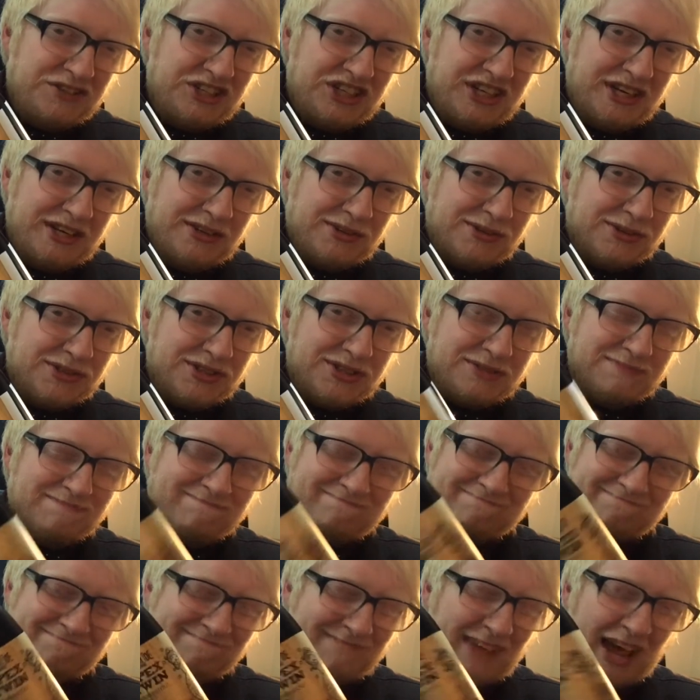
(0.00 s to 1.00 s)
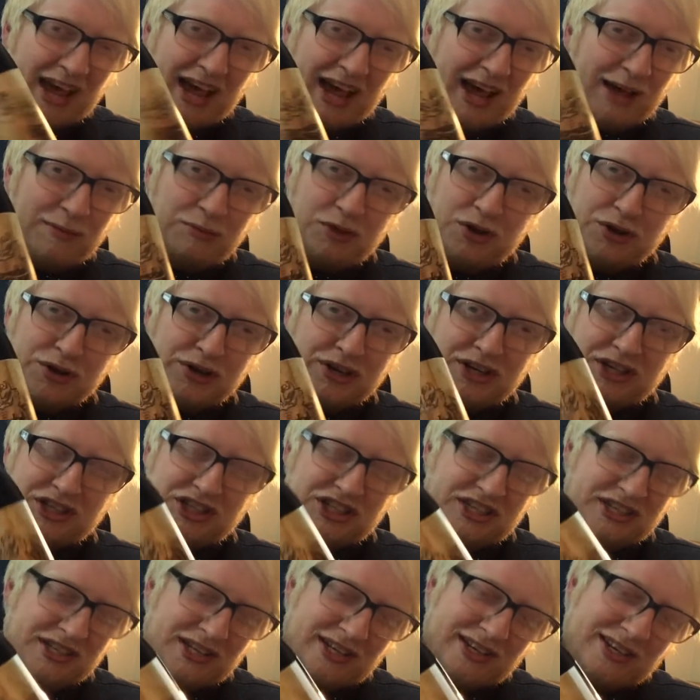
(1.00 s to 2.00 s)
chilled. I'm not going to
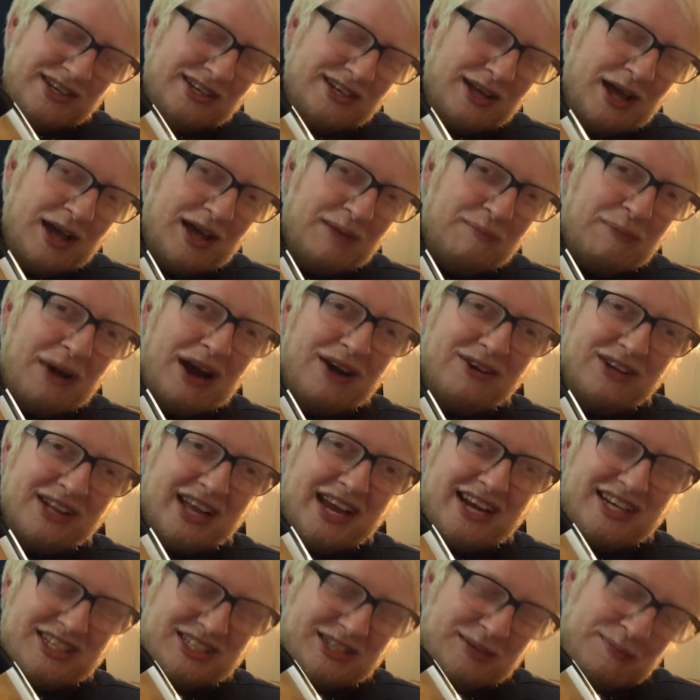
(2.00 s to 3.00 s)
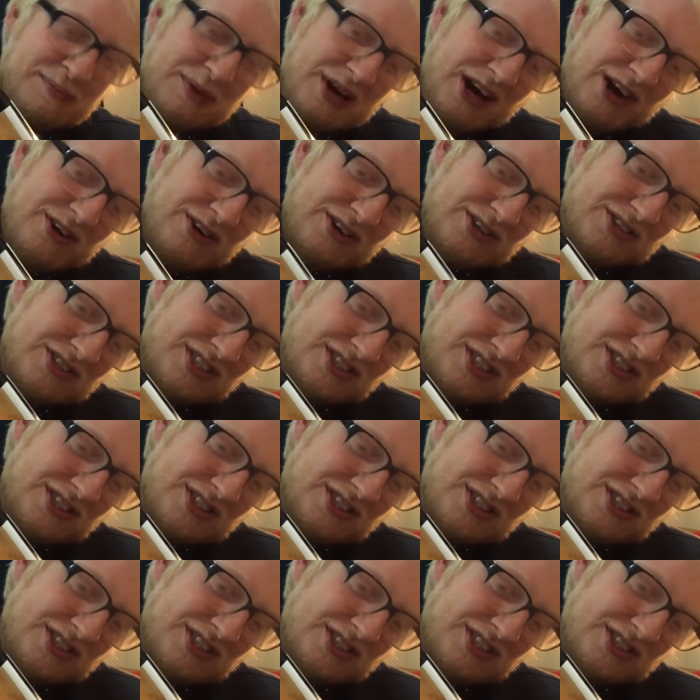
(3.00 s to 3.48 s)
chill a, a barrel aged imperial